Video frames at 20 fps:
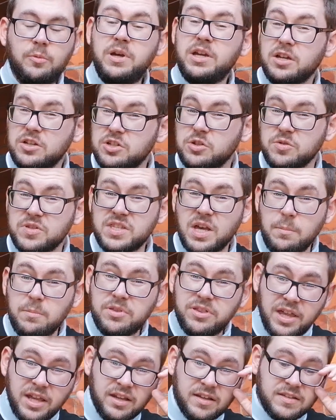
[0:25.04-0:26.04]
We can do
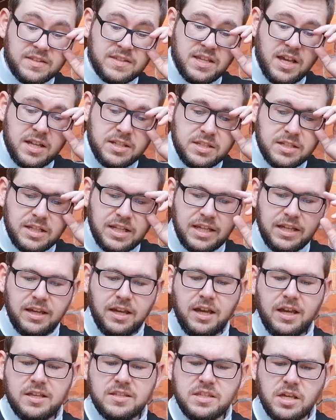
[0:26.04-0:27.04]
some things, certainly,